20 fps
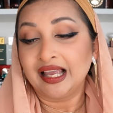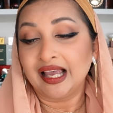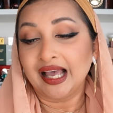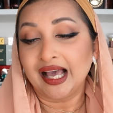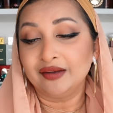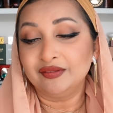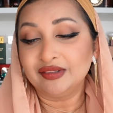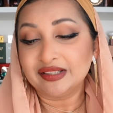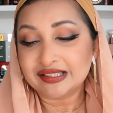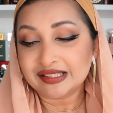
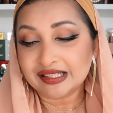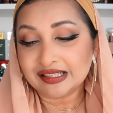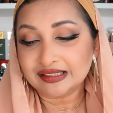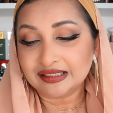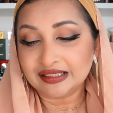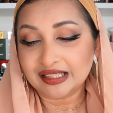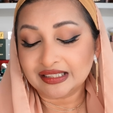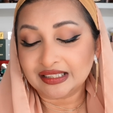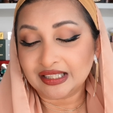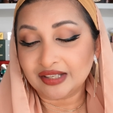I will
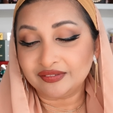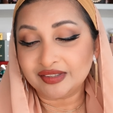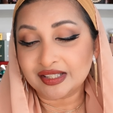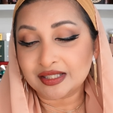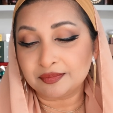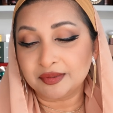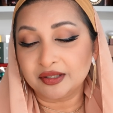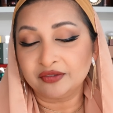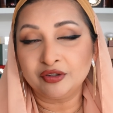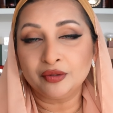still give
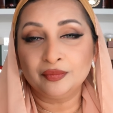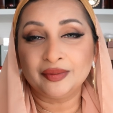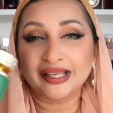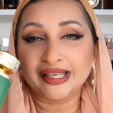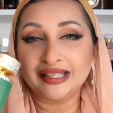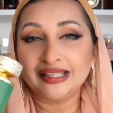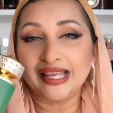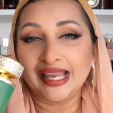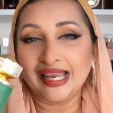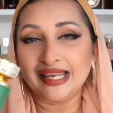this perfume like an